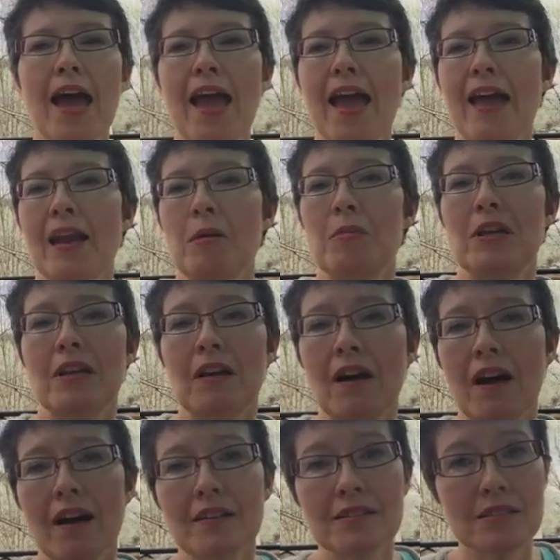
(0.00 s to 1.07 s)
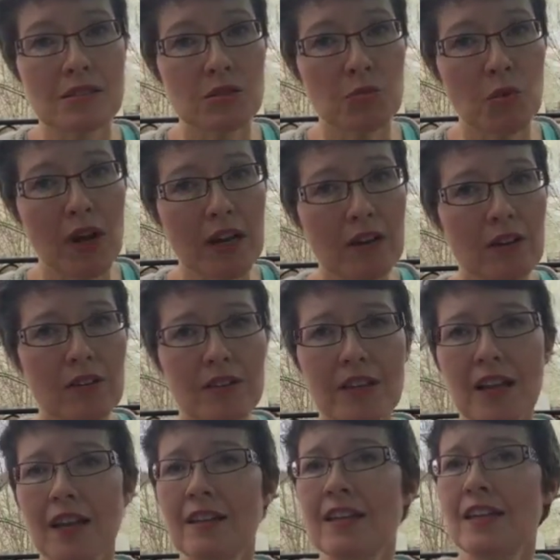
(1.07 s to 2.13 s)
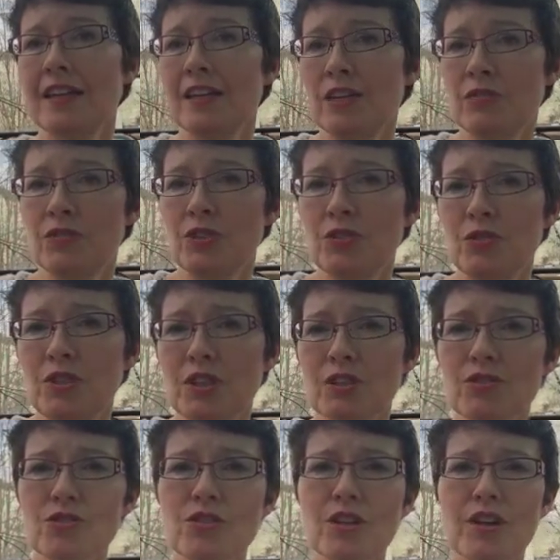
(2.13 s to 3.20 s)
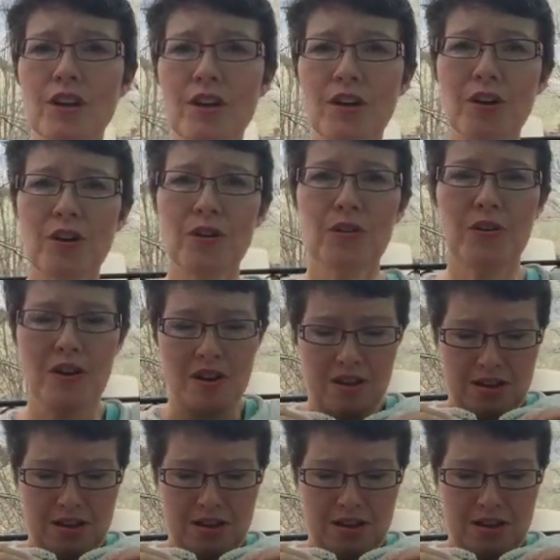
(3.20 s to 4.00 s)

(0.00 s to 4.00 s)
And I'm in a cotton sweater that I knitted a few years ago.